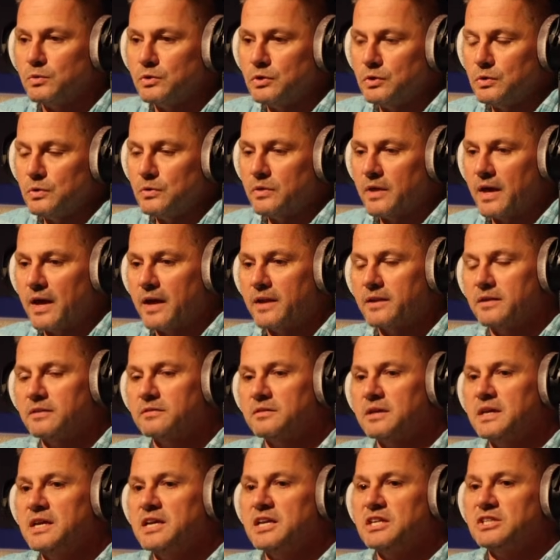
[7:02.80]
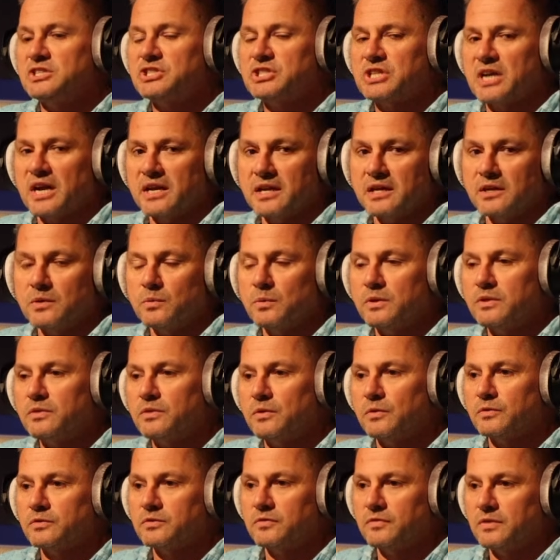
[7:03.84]
do that is checking with
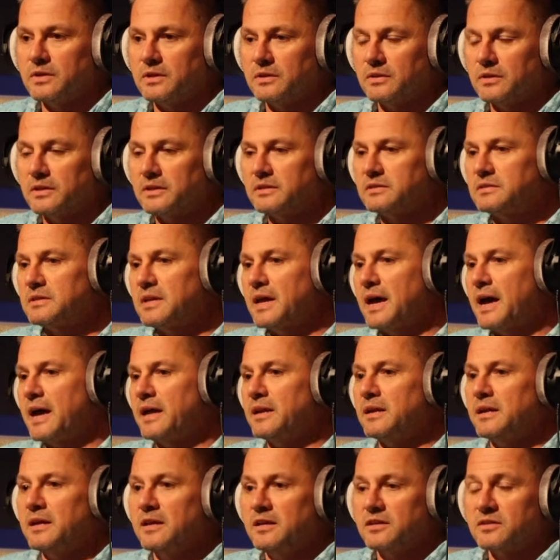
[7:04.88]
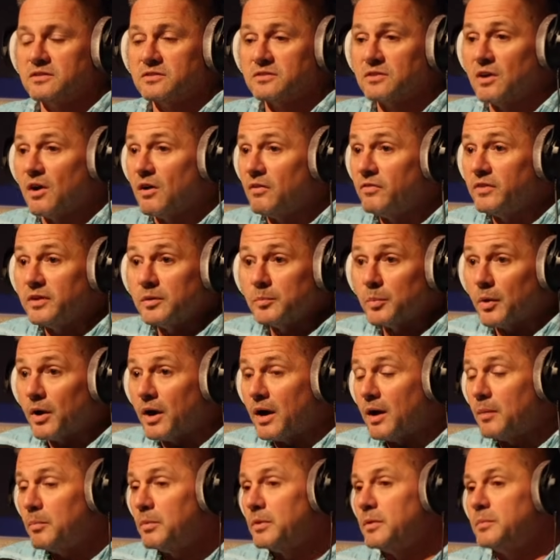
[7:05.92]
those feelings, not solving
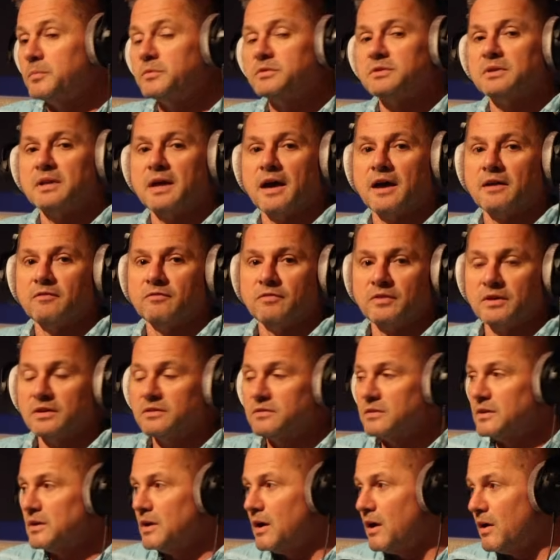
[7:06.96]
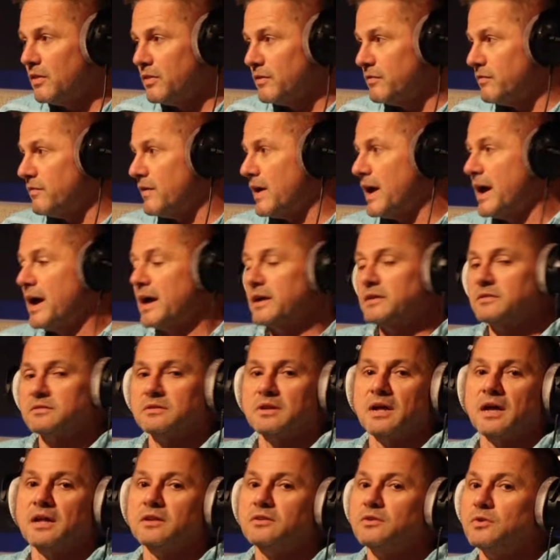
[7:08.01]
problems, not fixing all the facts,
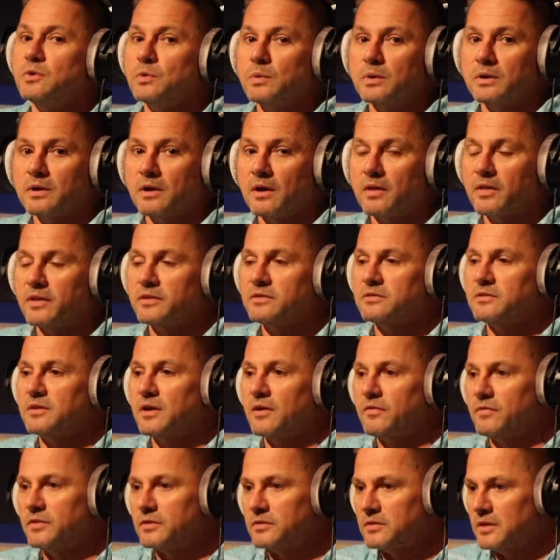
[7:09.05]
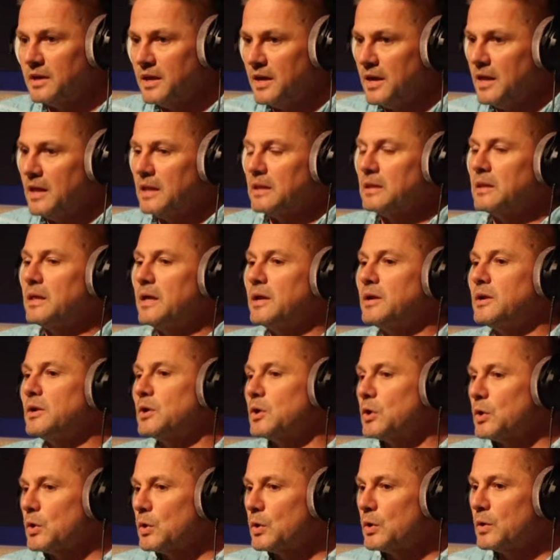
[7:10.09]
not doing all that stuff, is letting
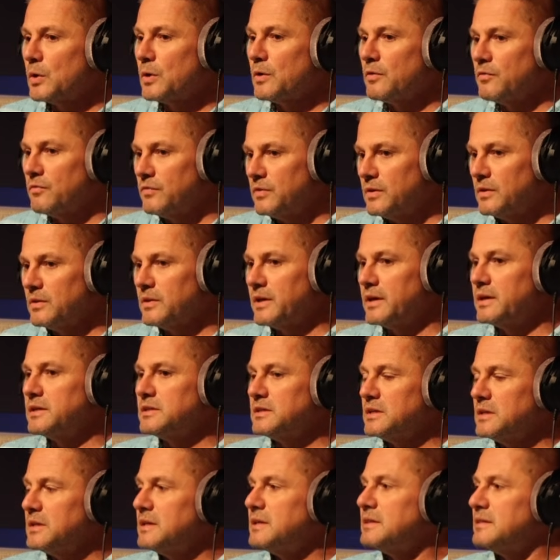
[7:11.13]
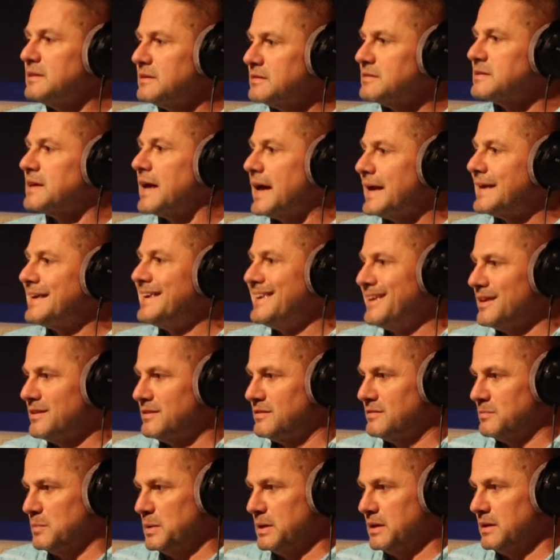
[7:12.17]
her feel like, this guy
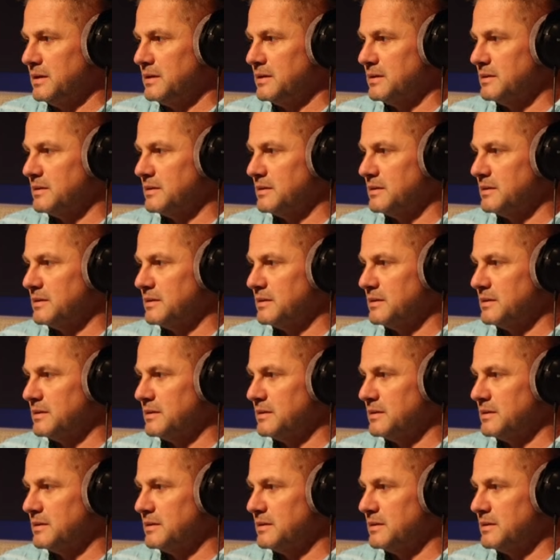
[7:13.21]
gets me.